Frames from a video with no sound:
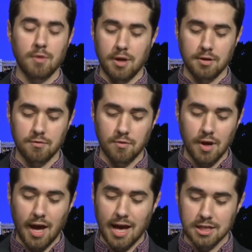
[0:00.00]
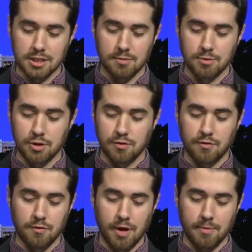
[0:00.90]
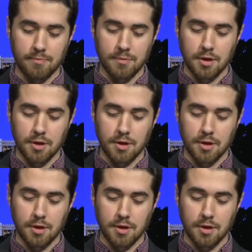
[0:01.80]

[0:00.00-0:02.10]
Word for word: and asked him to um,